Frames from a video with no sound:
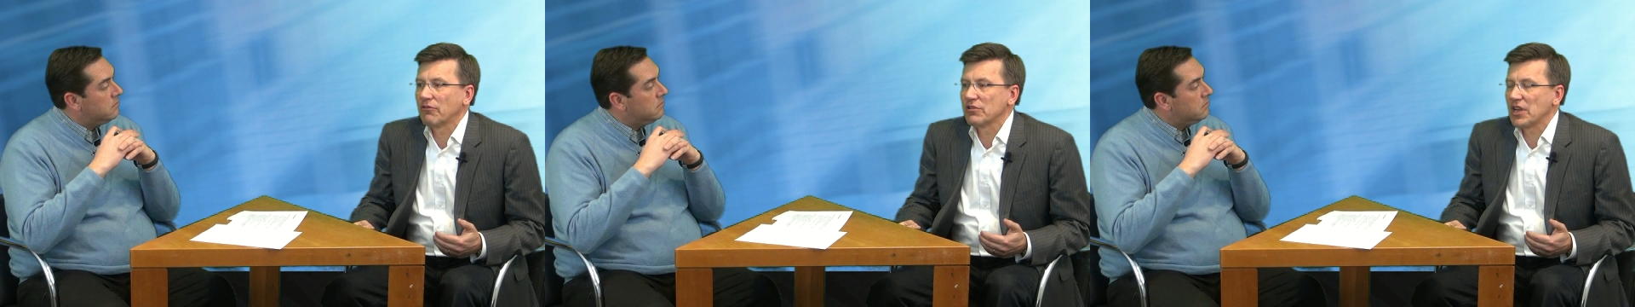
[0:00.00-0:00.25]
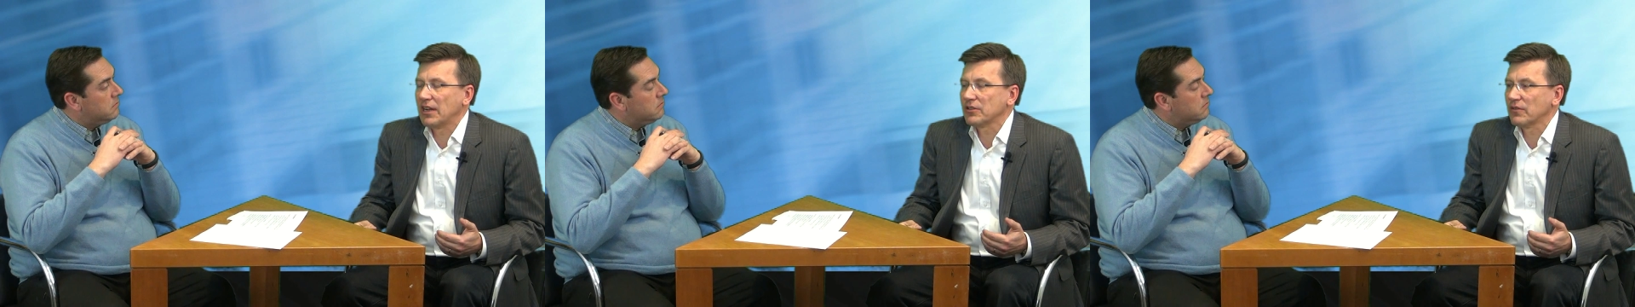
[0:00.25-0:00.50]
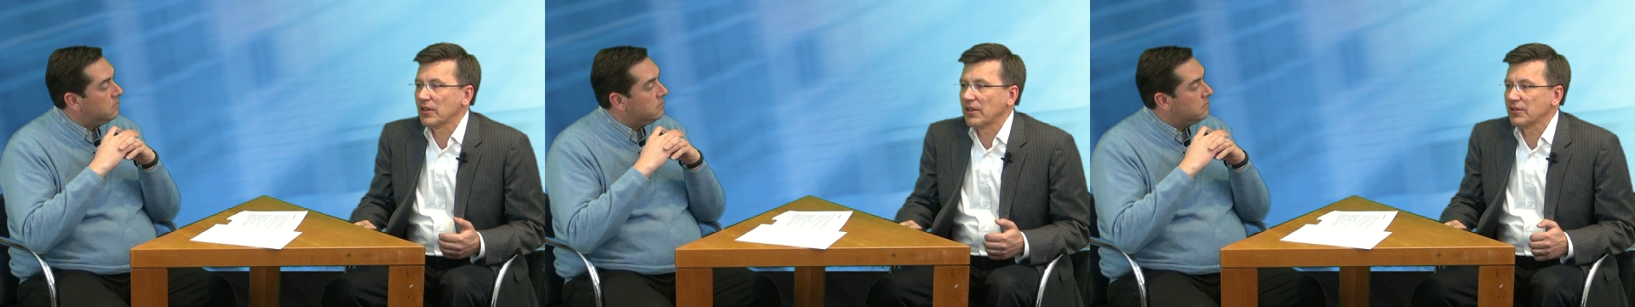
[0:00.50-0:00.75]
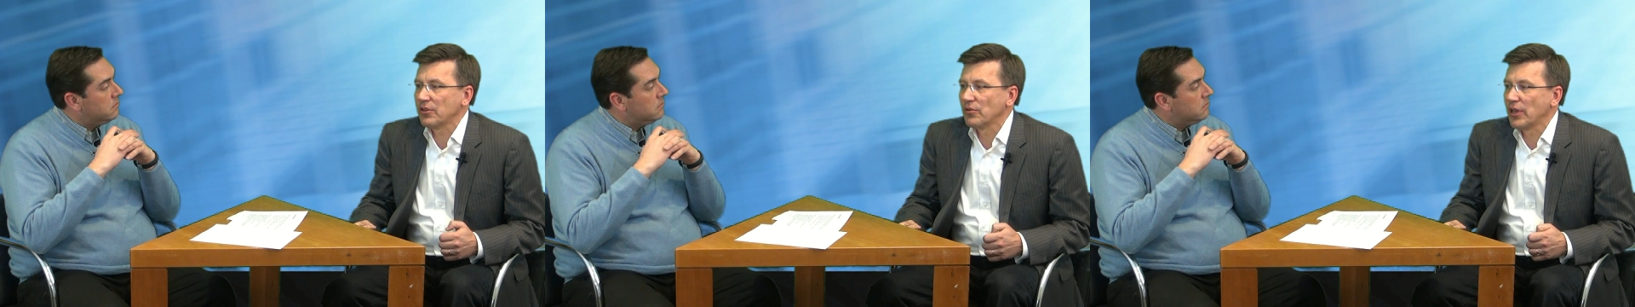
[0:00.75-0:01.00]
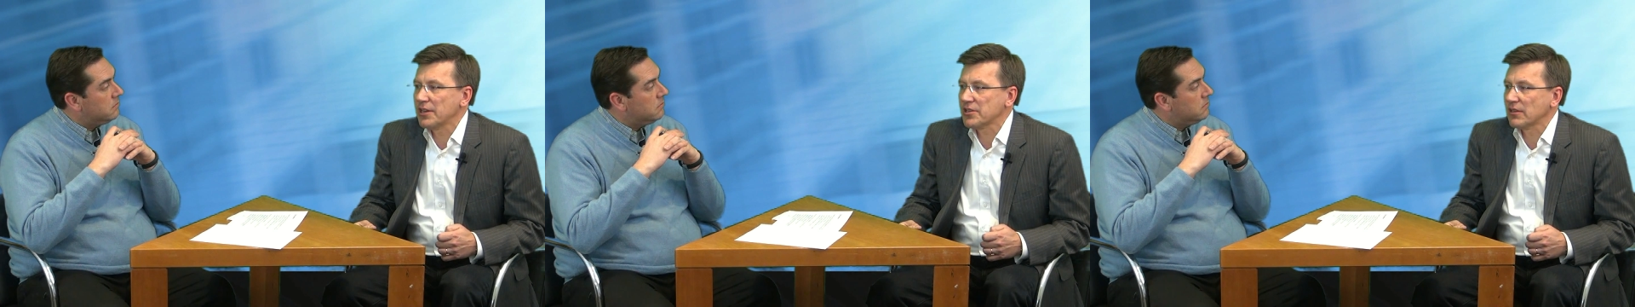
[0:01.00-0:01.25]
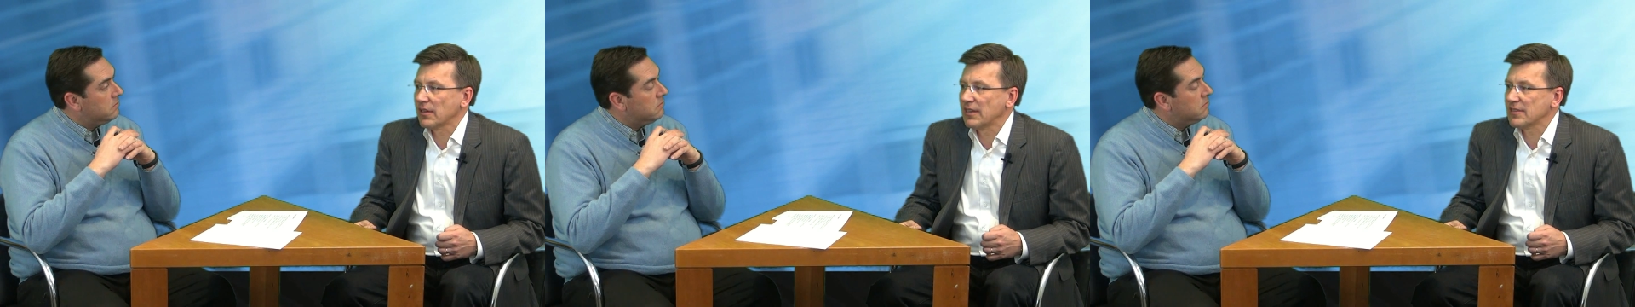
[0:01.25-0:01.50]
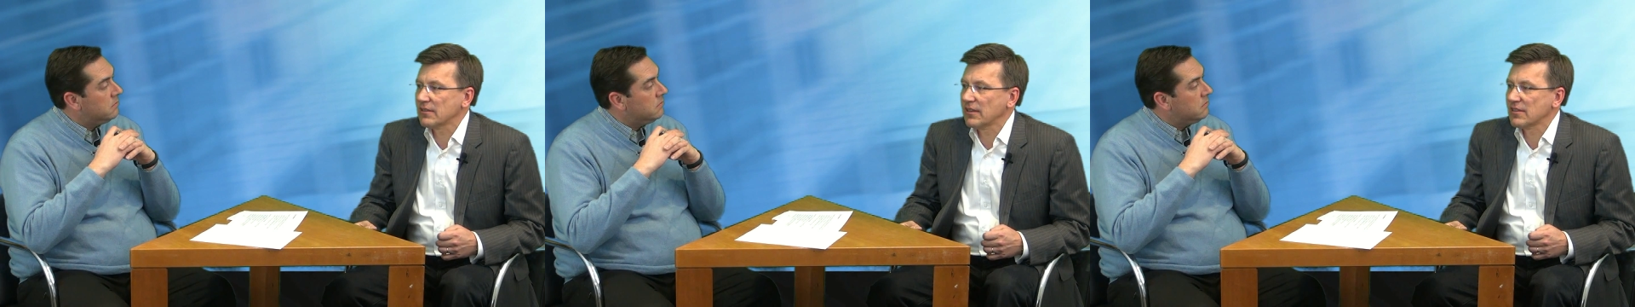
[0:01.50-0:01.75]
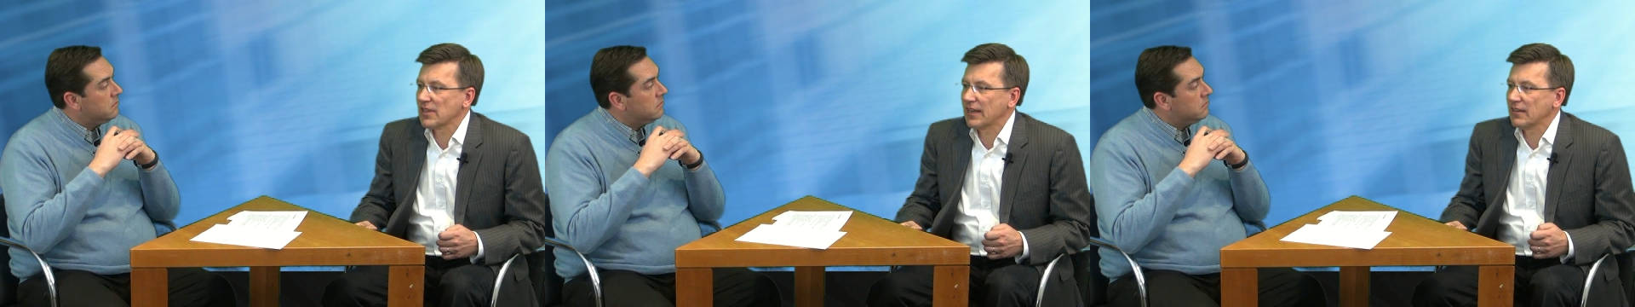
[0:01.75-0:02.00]
Speaker 1: result of the calculation is
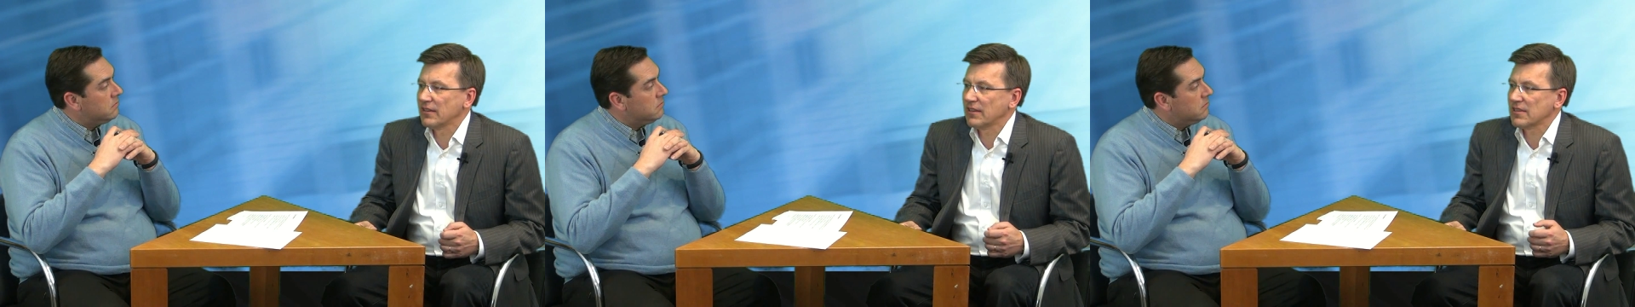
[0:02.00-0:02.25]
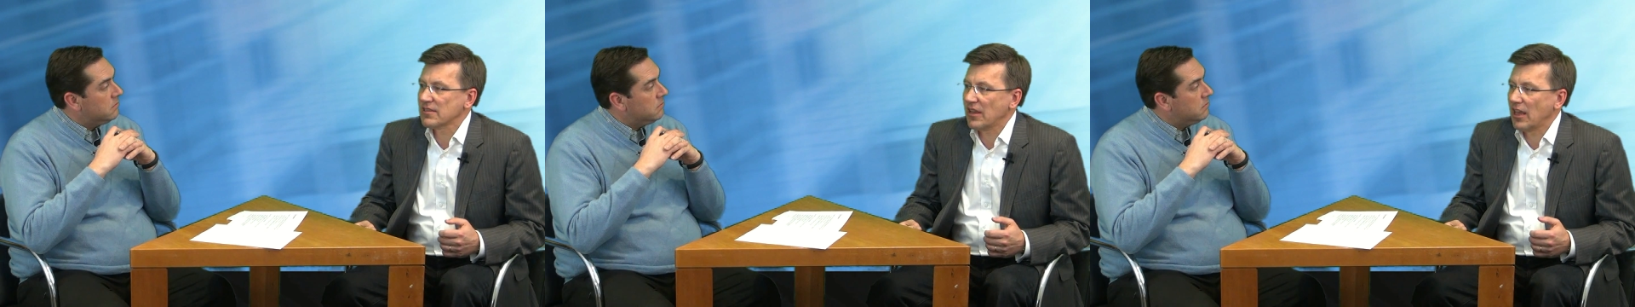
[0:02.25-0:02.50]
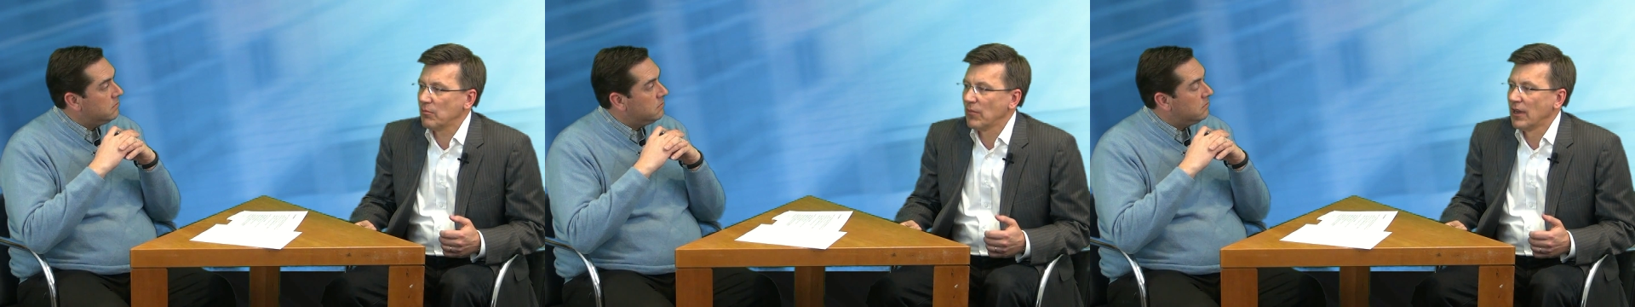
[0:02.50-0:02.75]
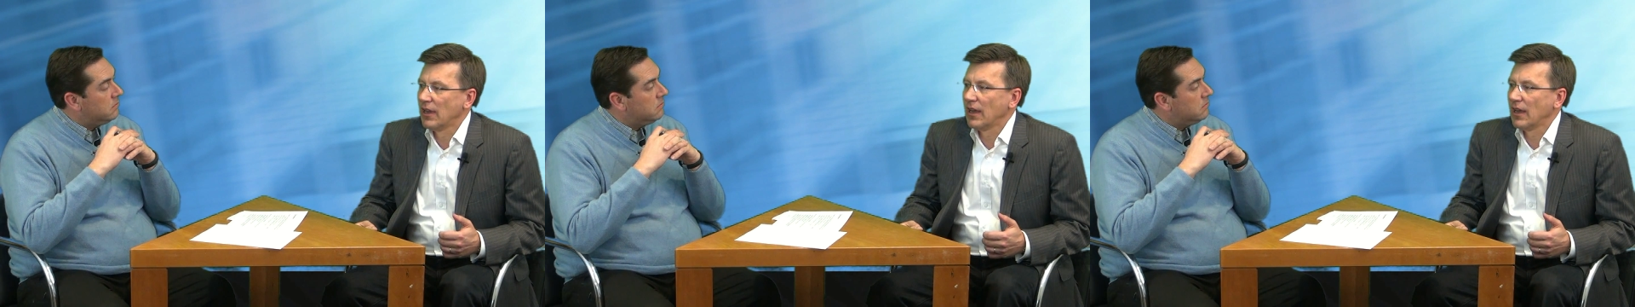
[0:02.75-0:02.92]
exactly the same